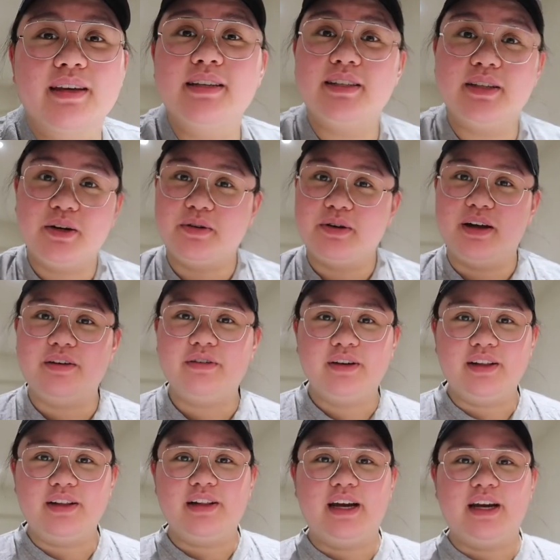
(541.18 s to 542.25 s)
So what I
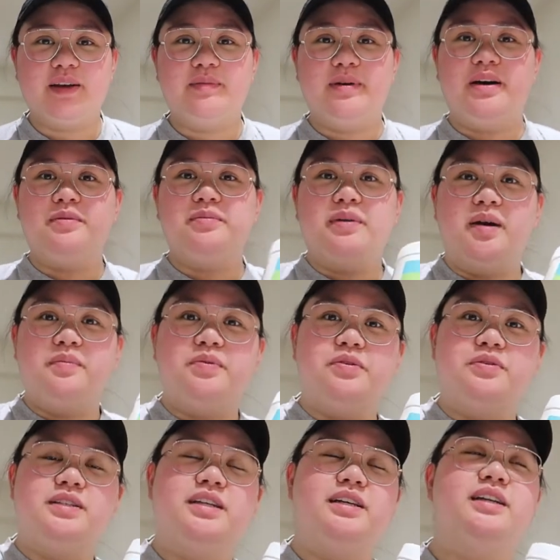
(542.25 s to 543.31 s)
really like about
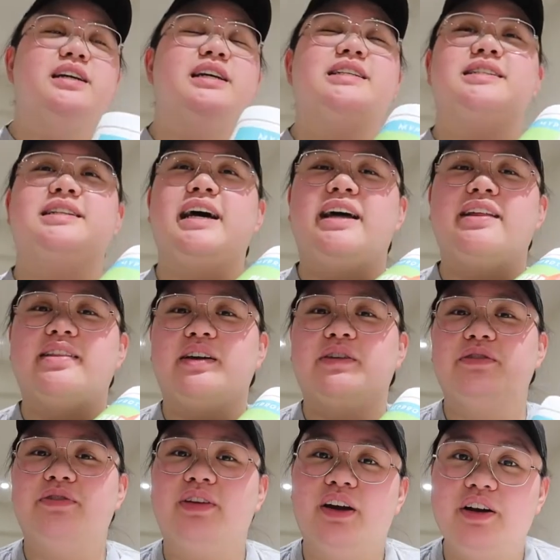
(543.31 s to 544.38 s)
MyProtein is that
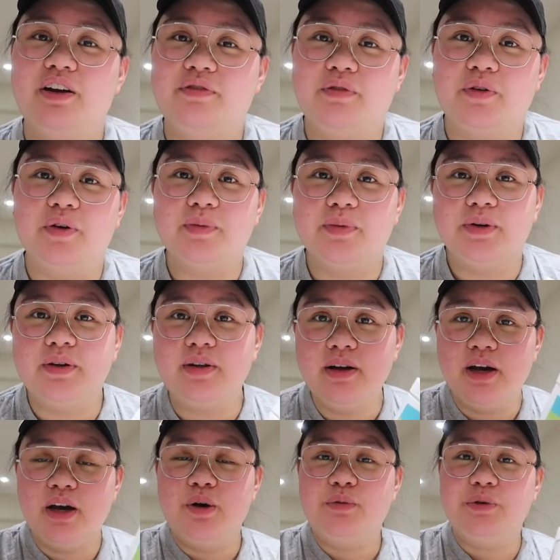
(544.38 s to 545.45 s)
they're very affordable,
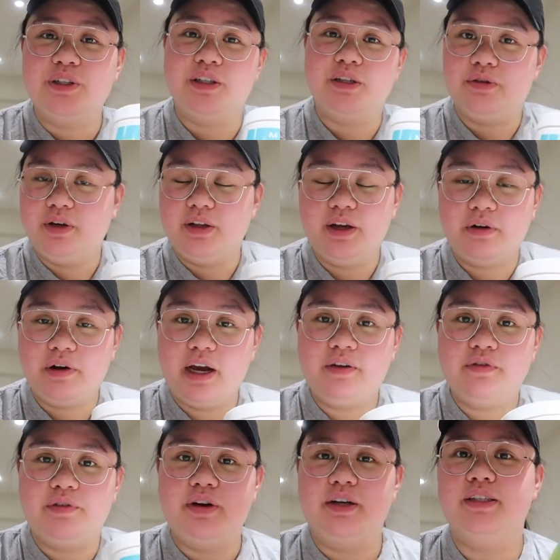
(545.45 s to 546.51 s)
which is really great
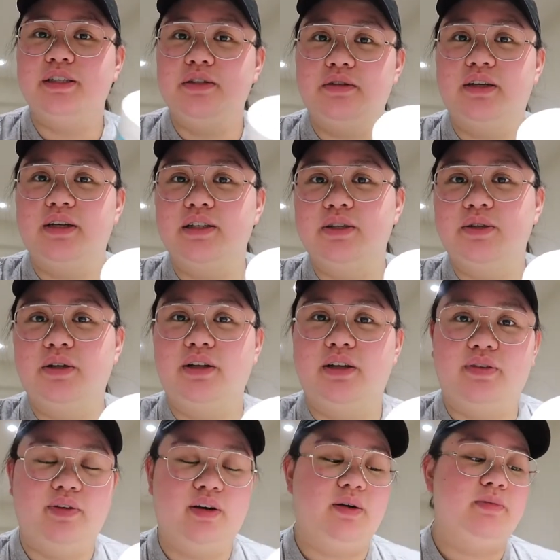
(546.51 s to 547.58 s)
for us students who
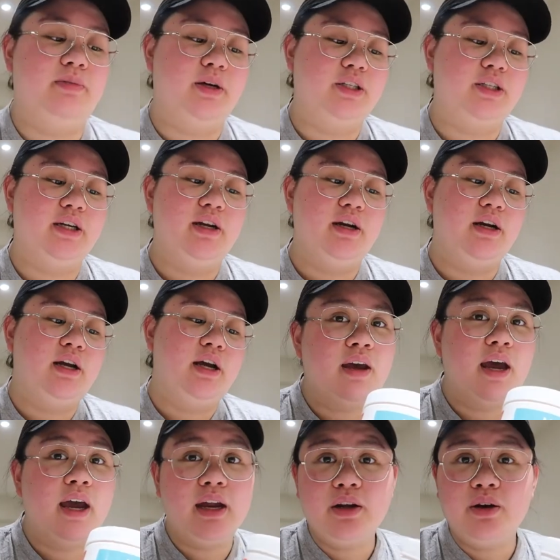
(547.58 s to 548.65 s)
live on a budget.
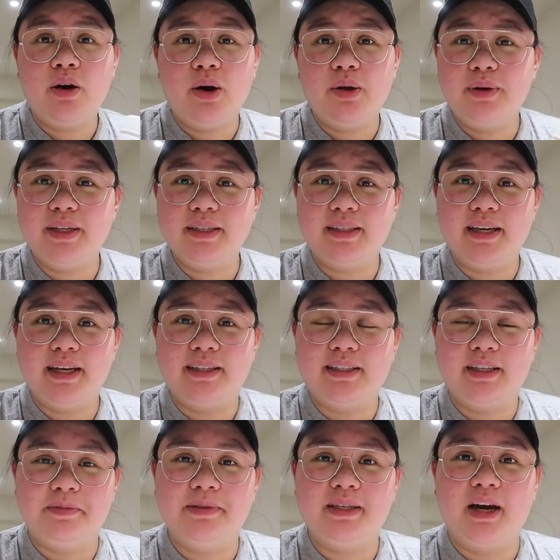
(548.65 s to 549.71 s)
And you always get
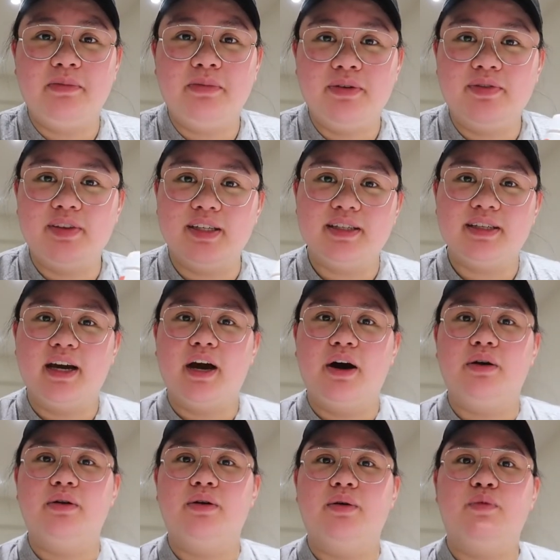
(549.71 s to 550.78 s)
some type of
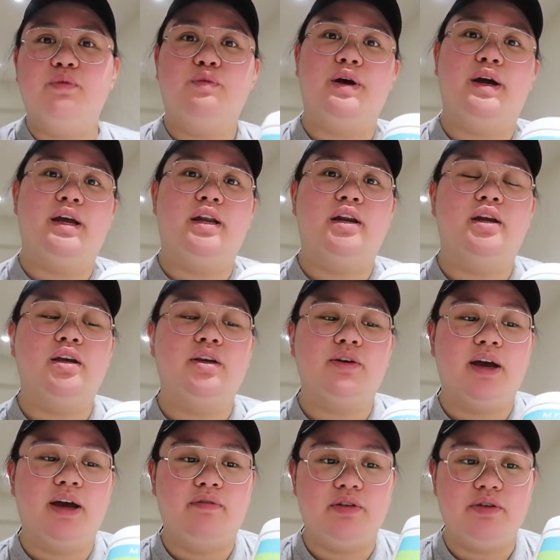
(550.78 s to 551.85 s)
discount when you
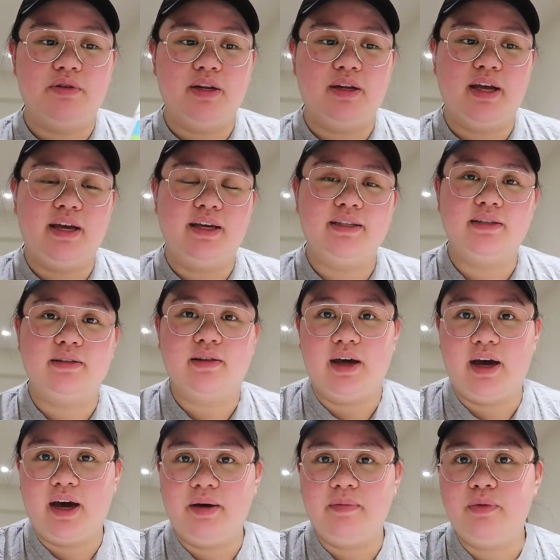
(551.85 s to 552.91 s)
have Unidays,
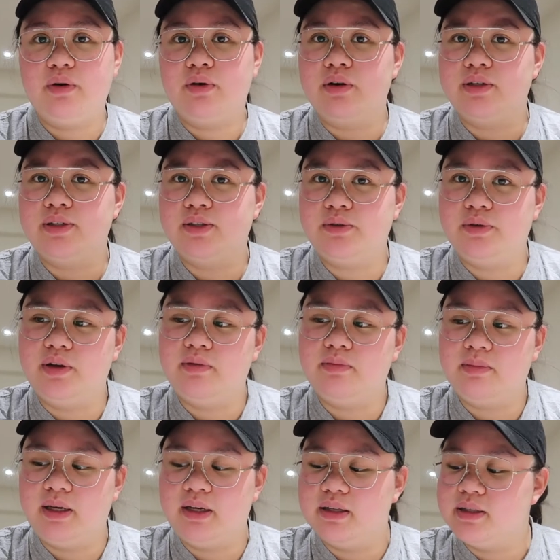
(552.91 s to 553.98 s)
the app, or
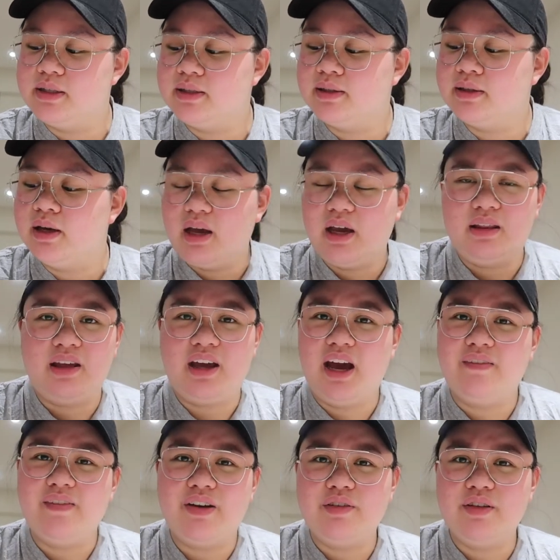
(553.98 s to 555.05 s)
Student Beans. And they
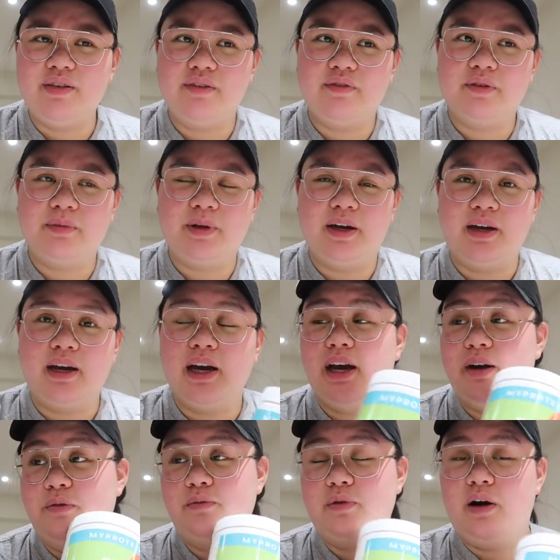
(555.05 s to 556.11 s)
have everything from like,
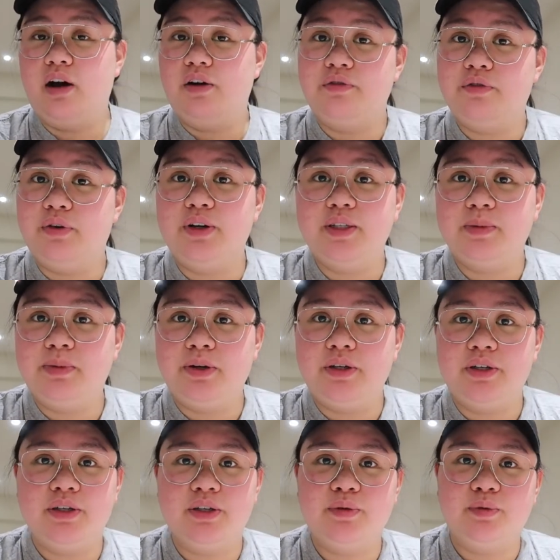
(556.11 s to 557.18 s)
our first
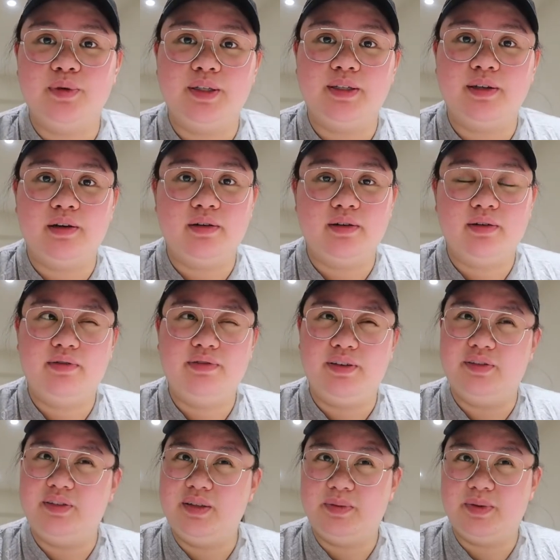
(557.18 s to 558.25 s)
purchase was
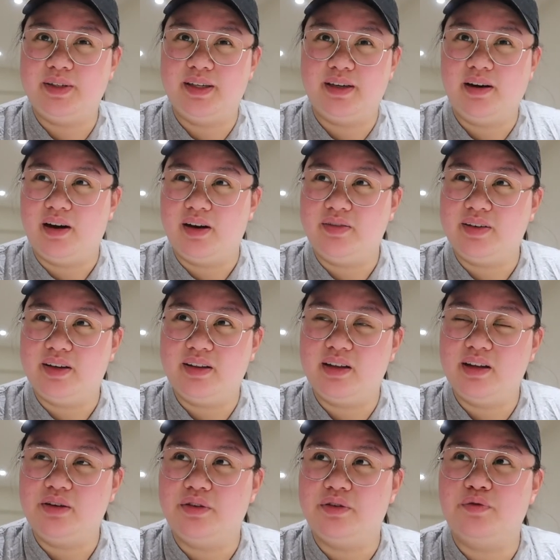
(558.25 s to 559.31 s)
fifty percent off, I
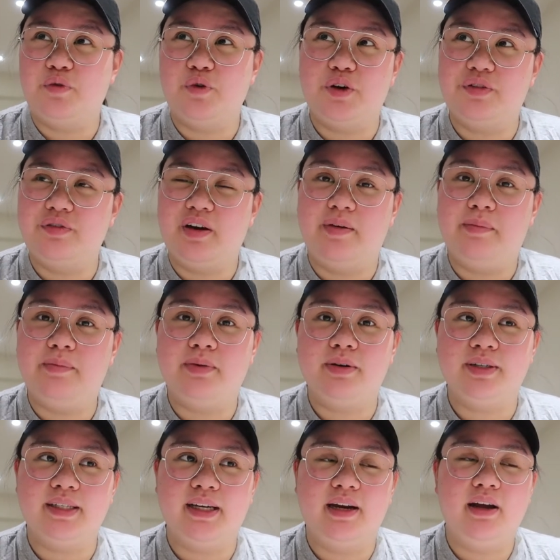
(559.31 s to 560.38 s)
think, or forty-five
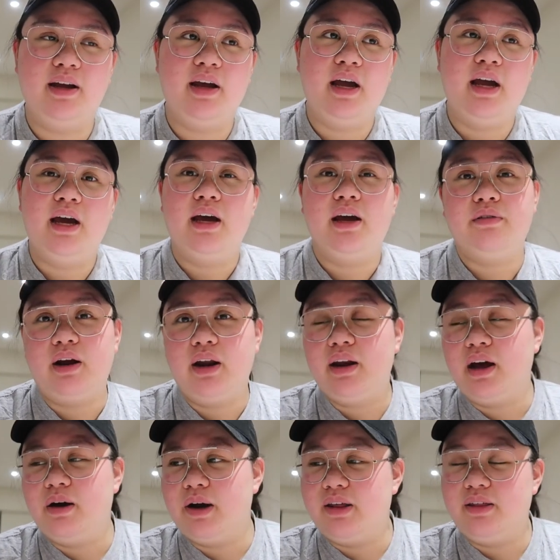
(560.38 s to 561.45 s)
percent. And right
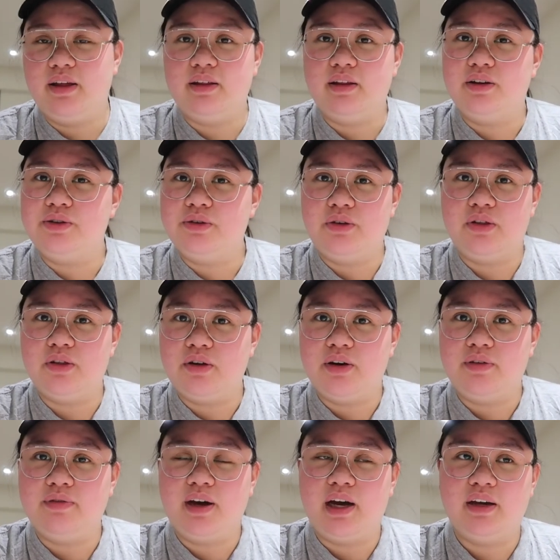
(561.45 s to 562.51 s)
now I think they're doing
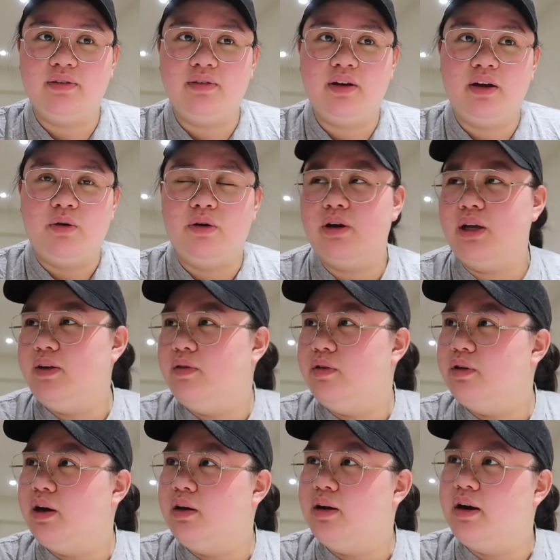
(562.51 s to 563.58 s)
thirty-five, or even
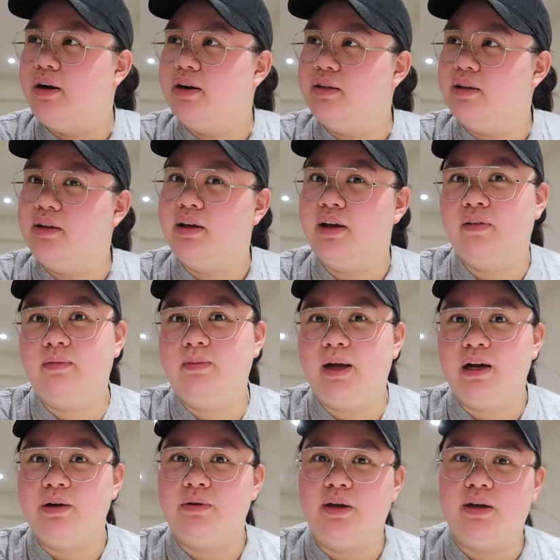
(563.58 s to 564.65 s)
right now I think they have
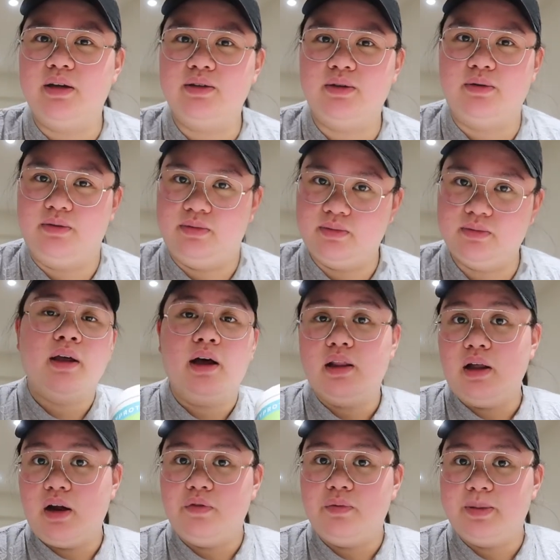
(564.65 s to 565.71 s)
Black Week. So a
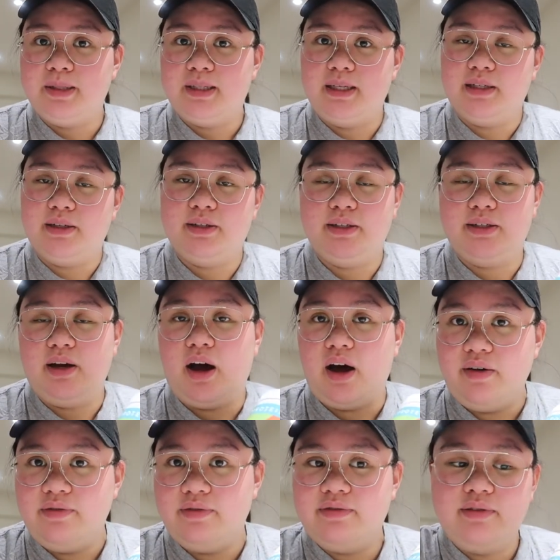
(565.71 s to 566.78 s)
lot of percentages
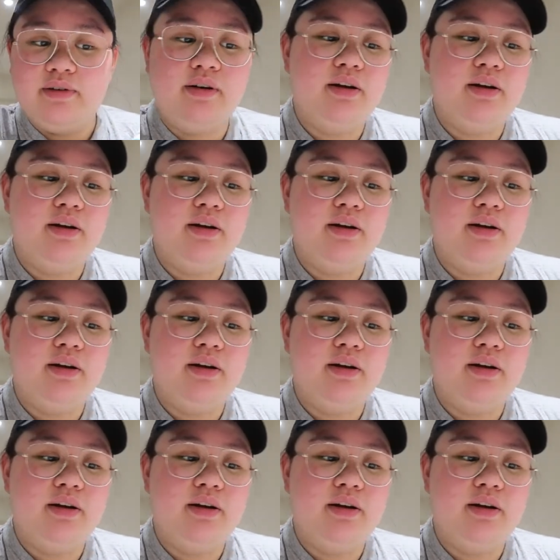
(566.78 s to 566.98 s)
off,